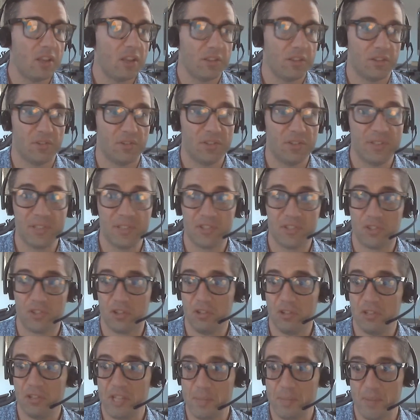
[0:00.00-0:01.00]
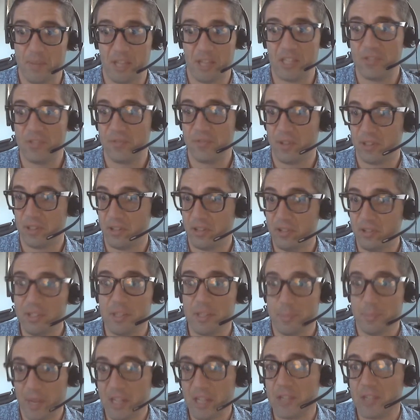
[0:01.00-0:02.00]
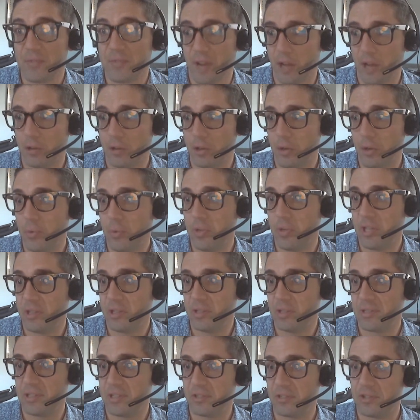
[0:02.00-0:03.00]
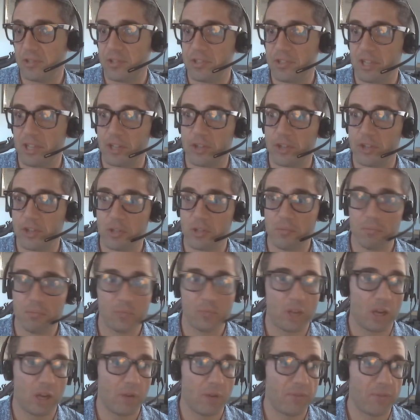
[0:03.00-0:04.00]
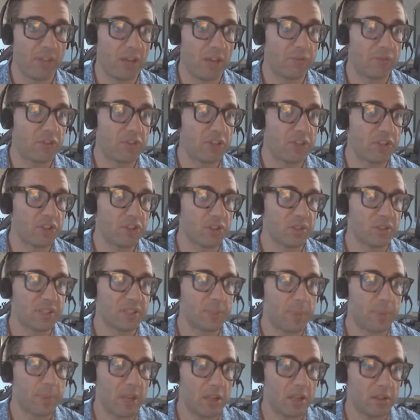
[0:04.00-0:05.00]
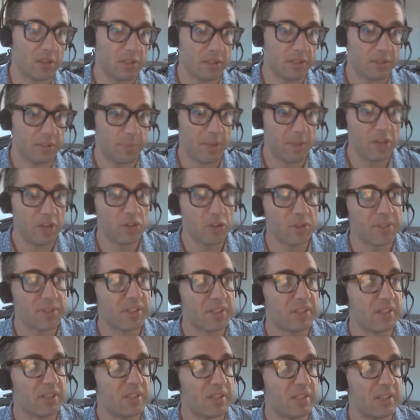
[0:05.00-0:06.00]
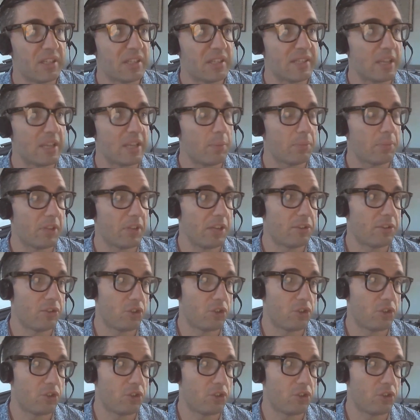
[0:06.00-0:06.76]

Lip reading: There is immense value in this intersection. We have traditional spatial statistics applied to